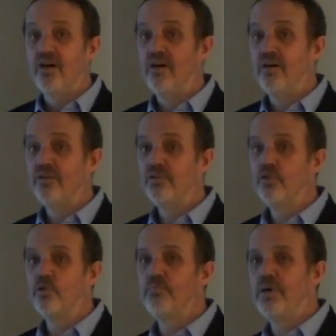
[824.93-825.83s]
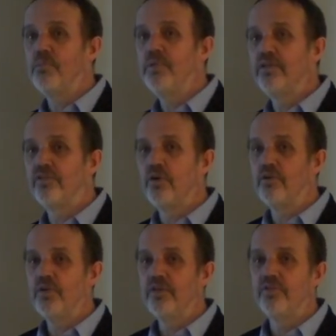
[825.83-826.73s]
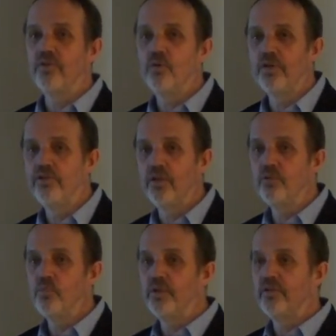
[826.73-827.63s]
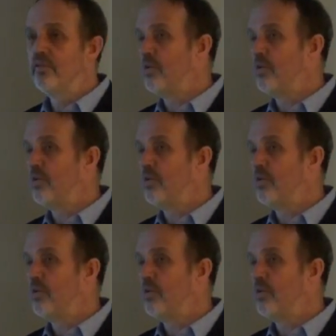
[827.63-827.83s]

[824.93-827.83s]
Uh, the Eurobarometer survey is only done with